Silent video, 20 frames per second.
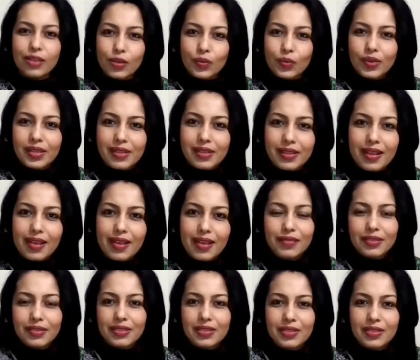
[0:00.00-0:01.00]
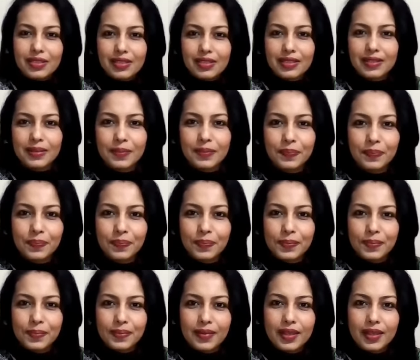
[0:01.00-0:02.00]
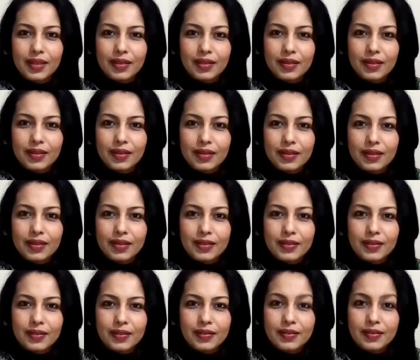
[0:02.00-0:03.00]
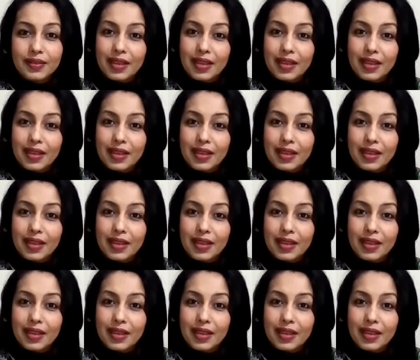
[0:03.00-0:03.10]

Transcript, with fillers: You will never see uh,